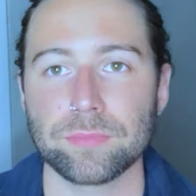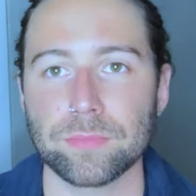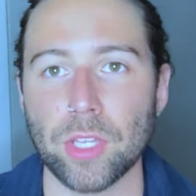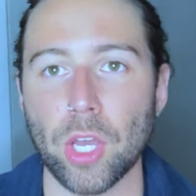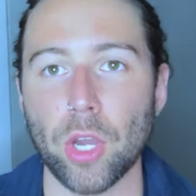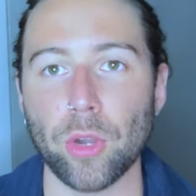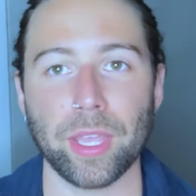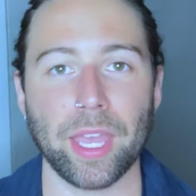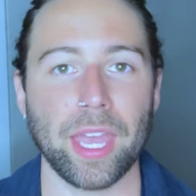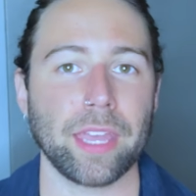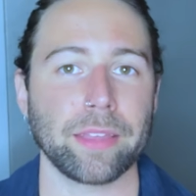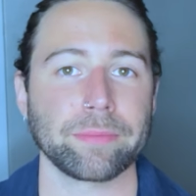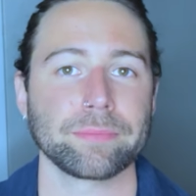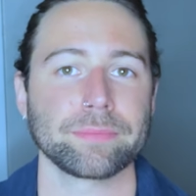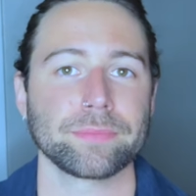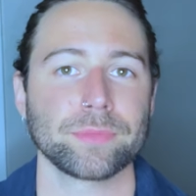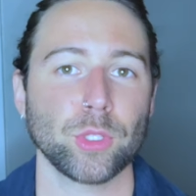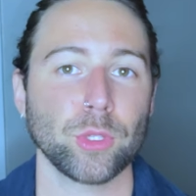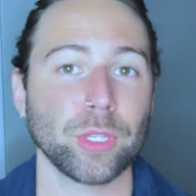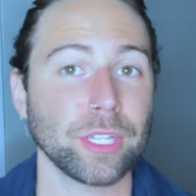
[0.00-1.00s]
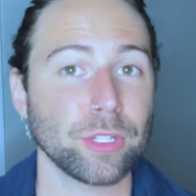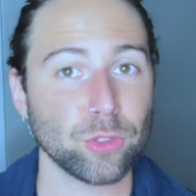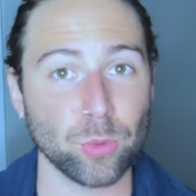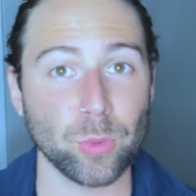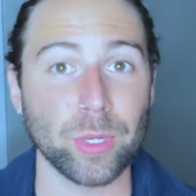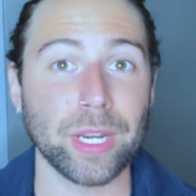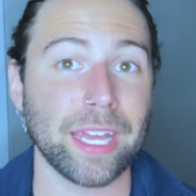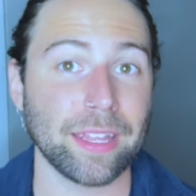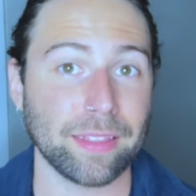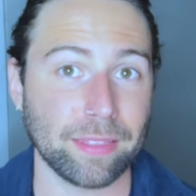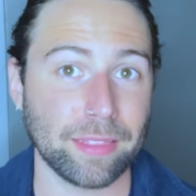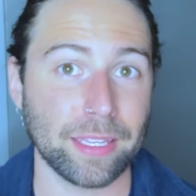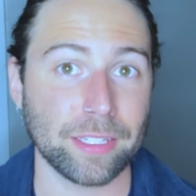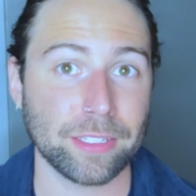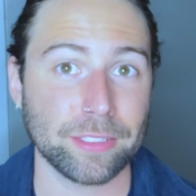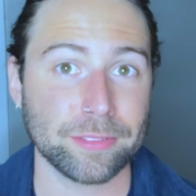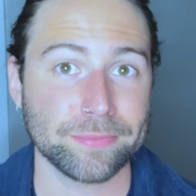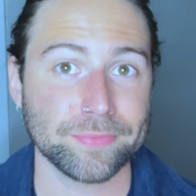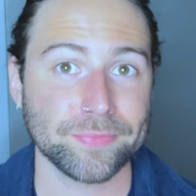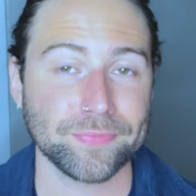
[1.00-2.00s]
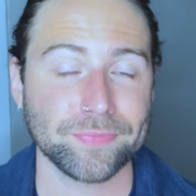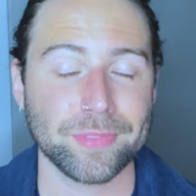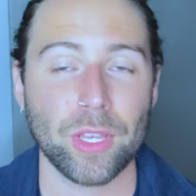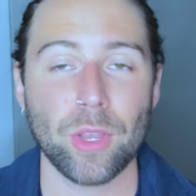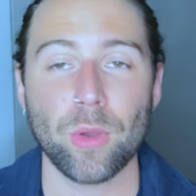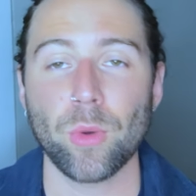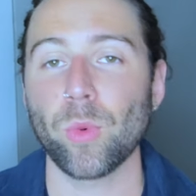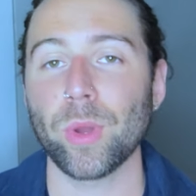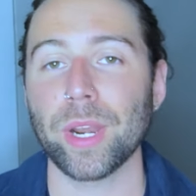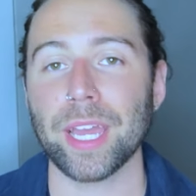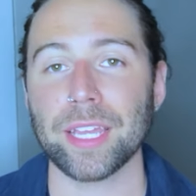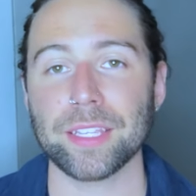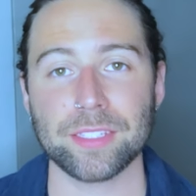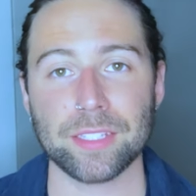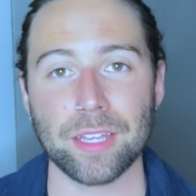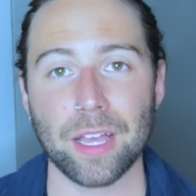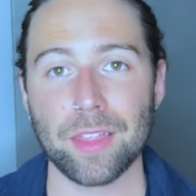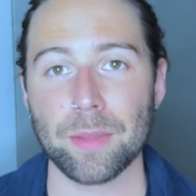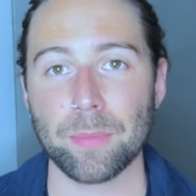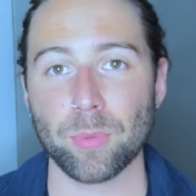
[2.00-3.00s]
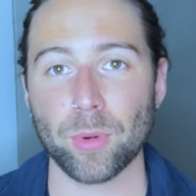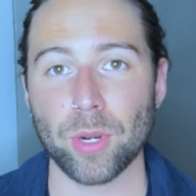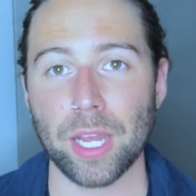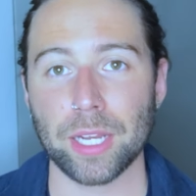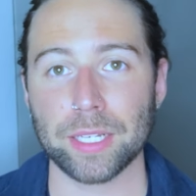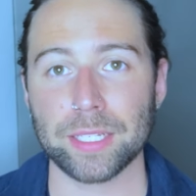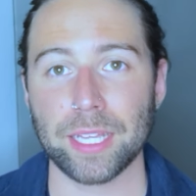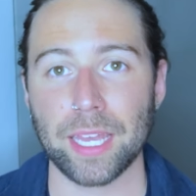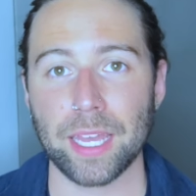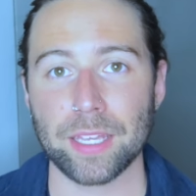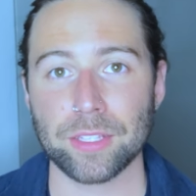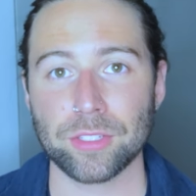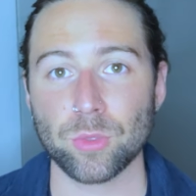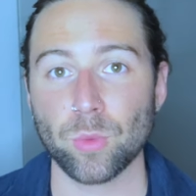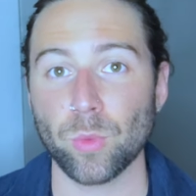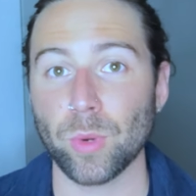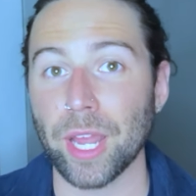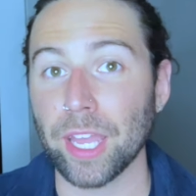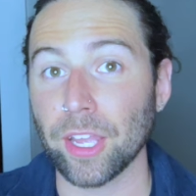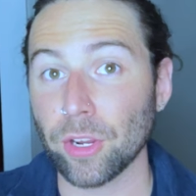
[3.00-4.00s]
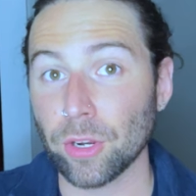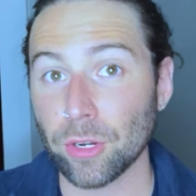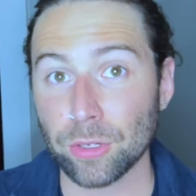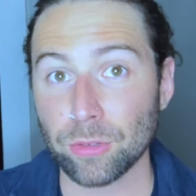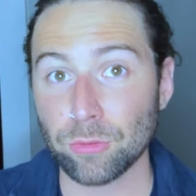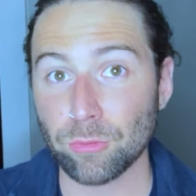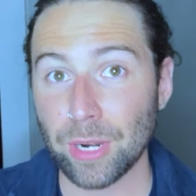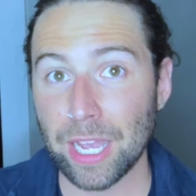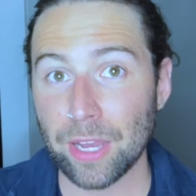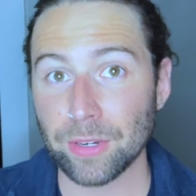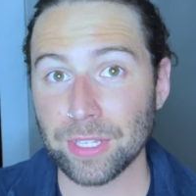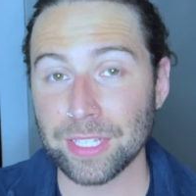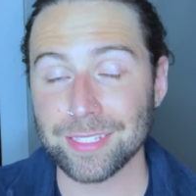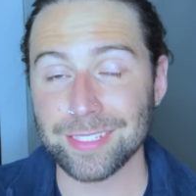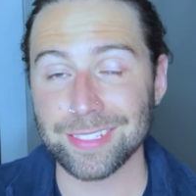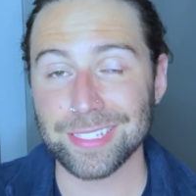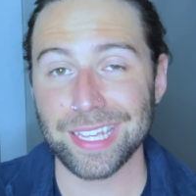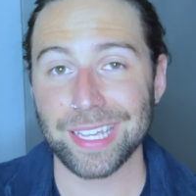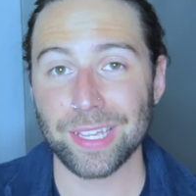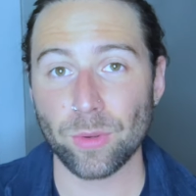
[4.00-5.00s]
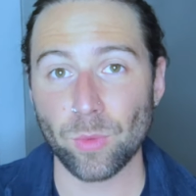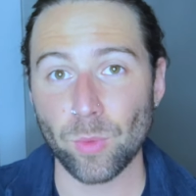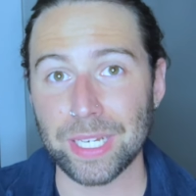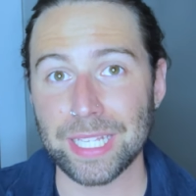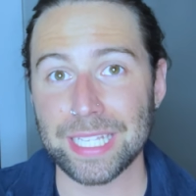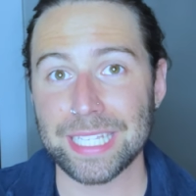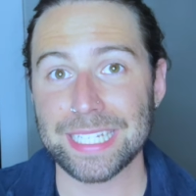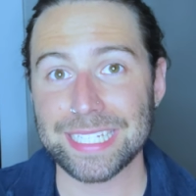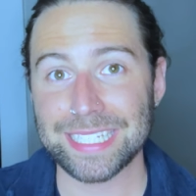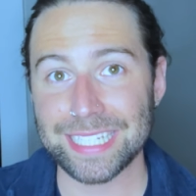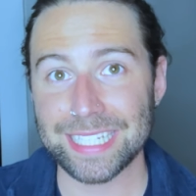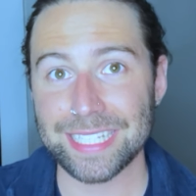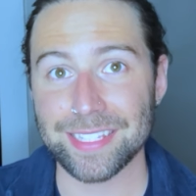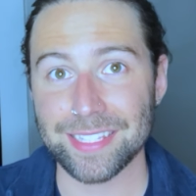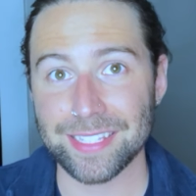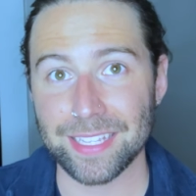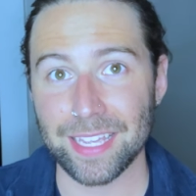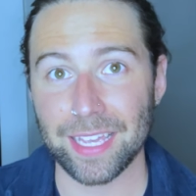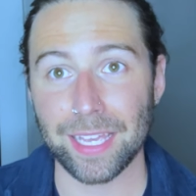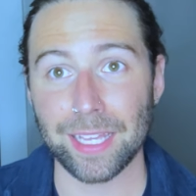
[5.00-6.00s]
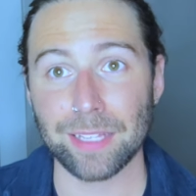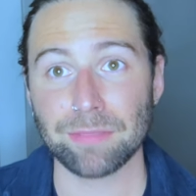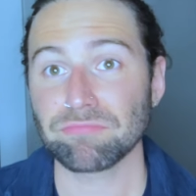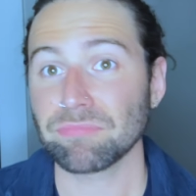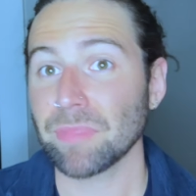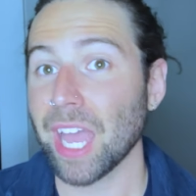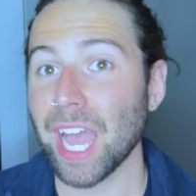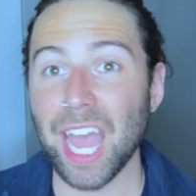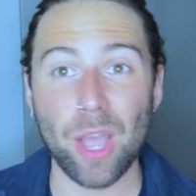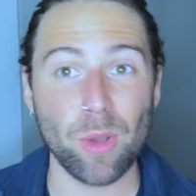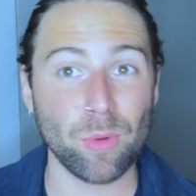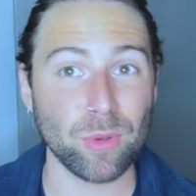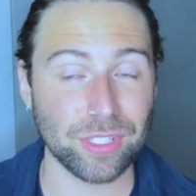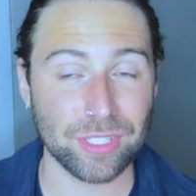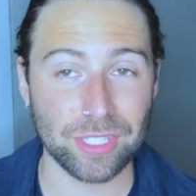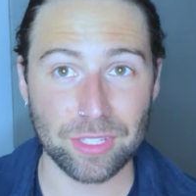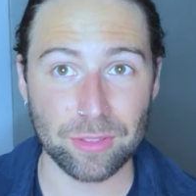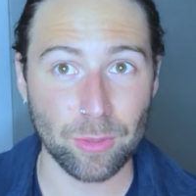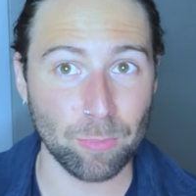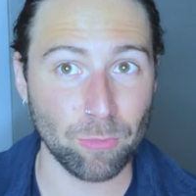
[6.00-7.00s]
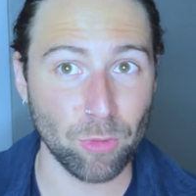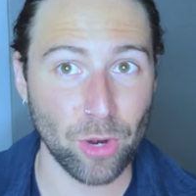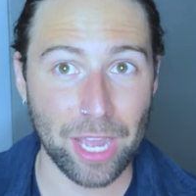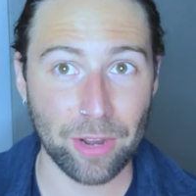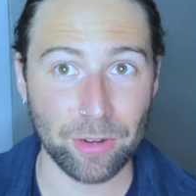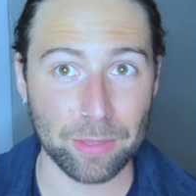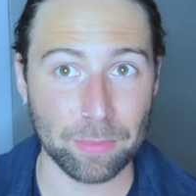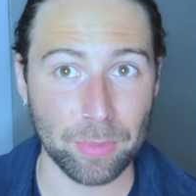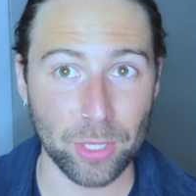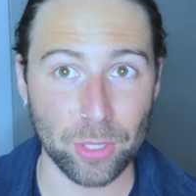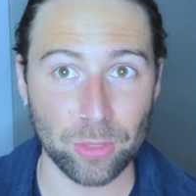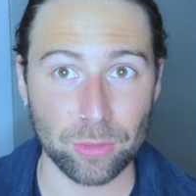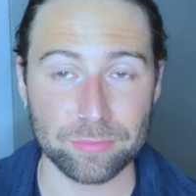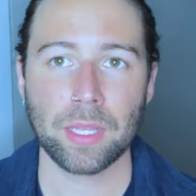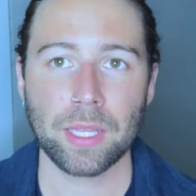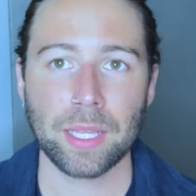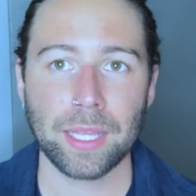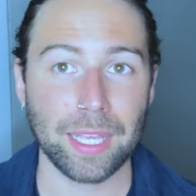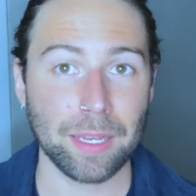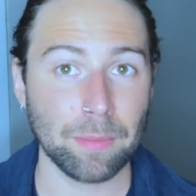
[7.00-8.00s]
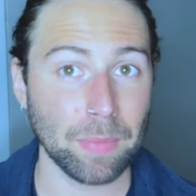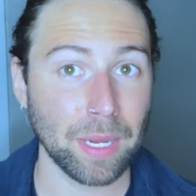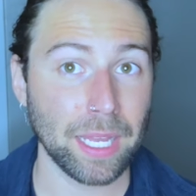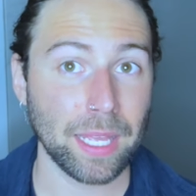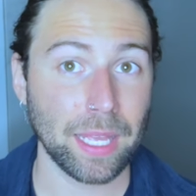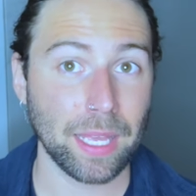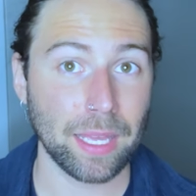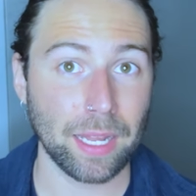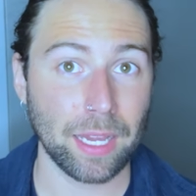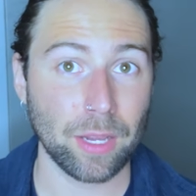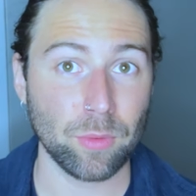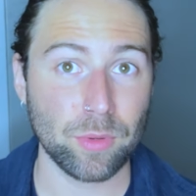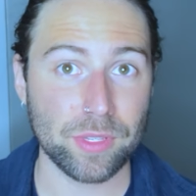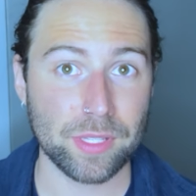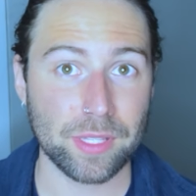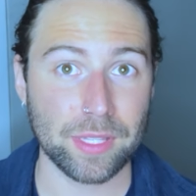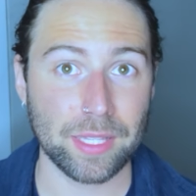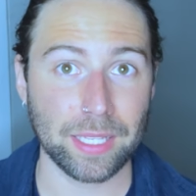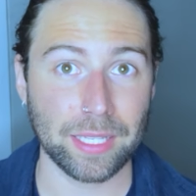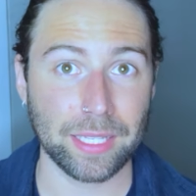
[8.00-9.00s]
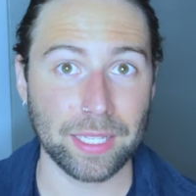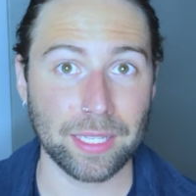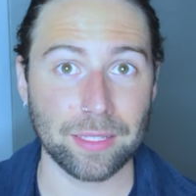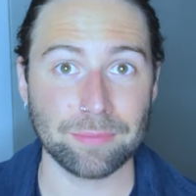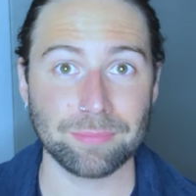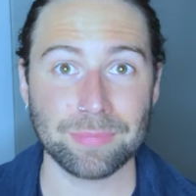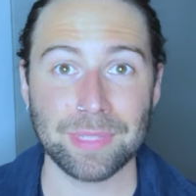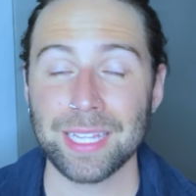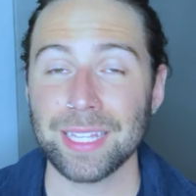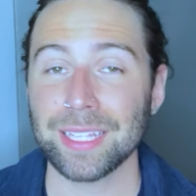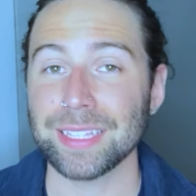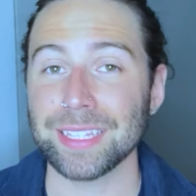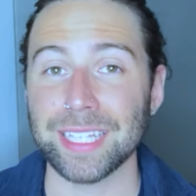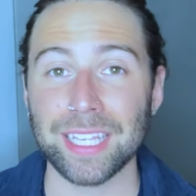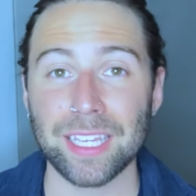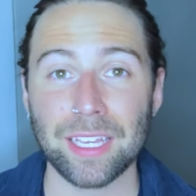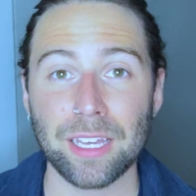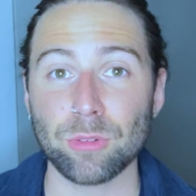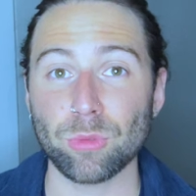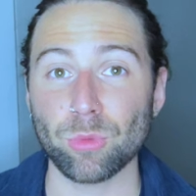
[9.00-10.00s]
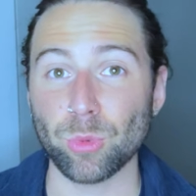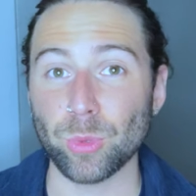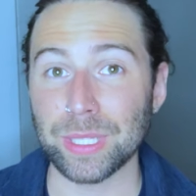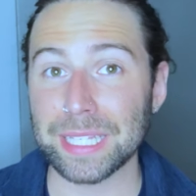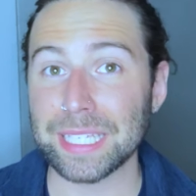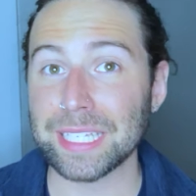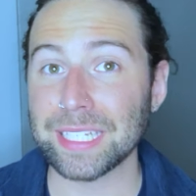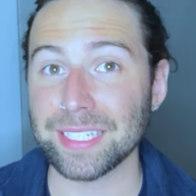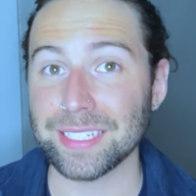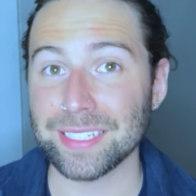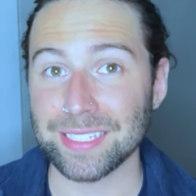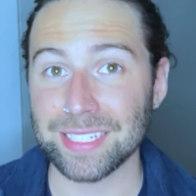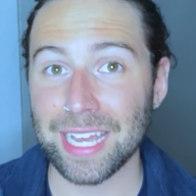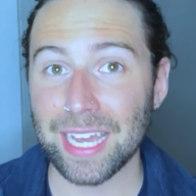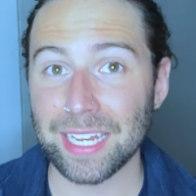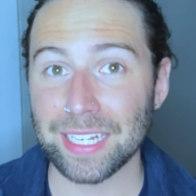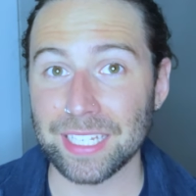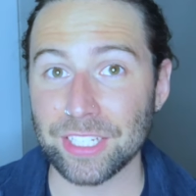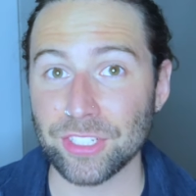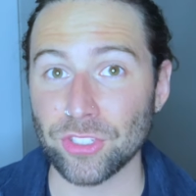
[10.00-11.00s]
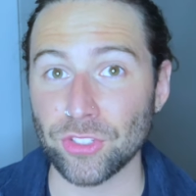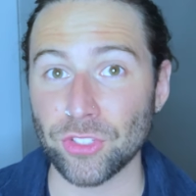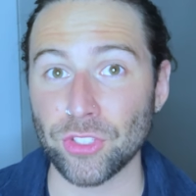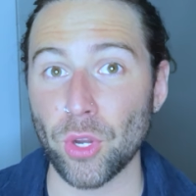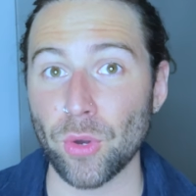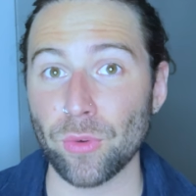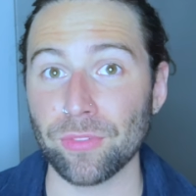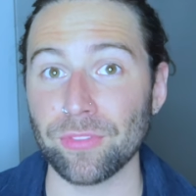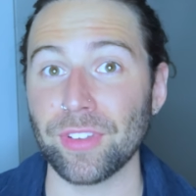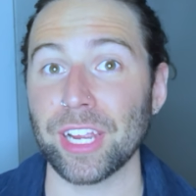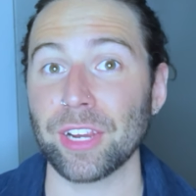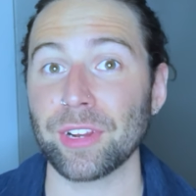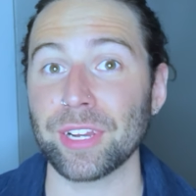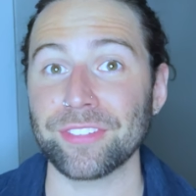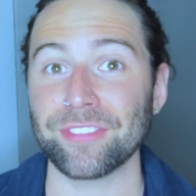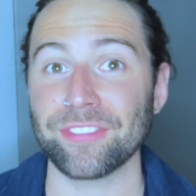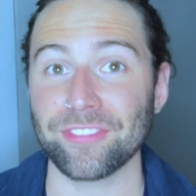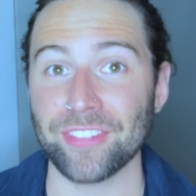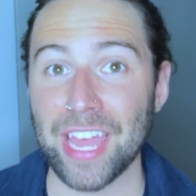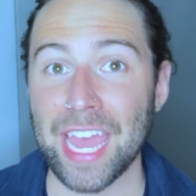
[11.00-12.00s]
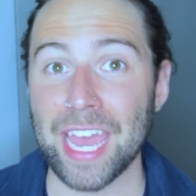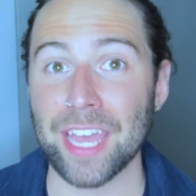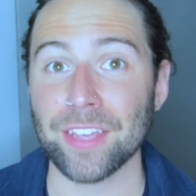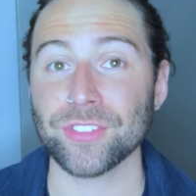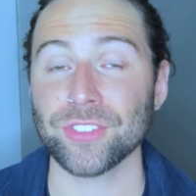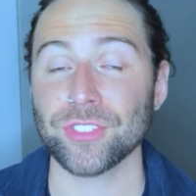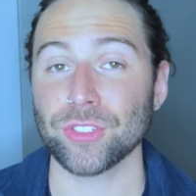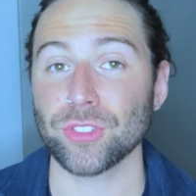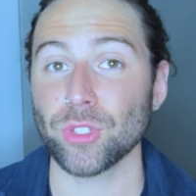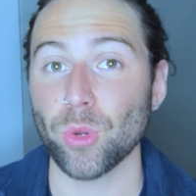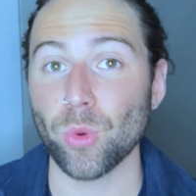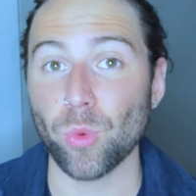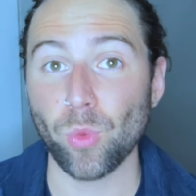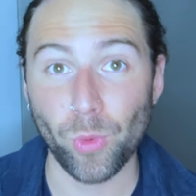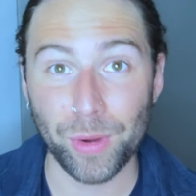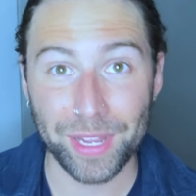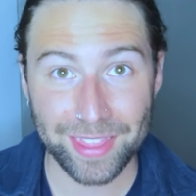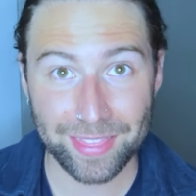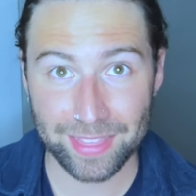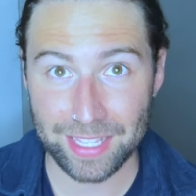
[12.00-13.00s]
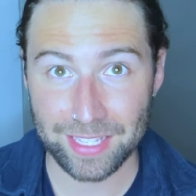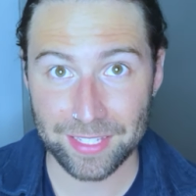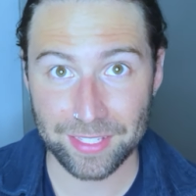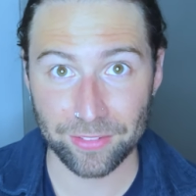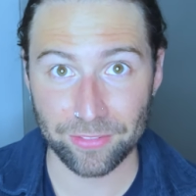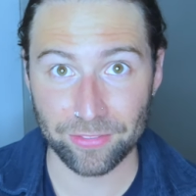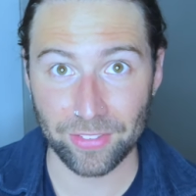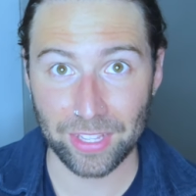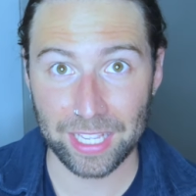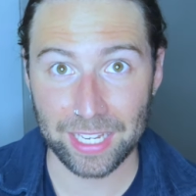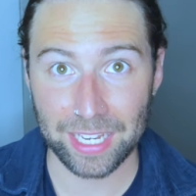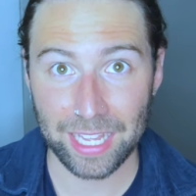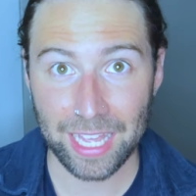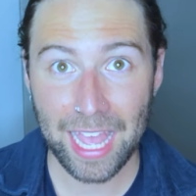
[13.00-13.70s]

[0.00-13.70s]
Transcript: Okay, so here's what I think. When I saw the broadcast, when I heard Rowdy saying what he did say, I was in the Browdy boat. In my head, I was thinking, Leon really does not need to go very fast to win this event.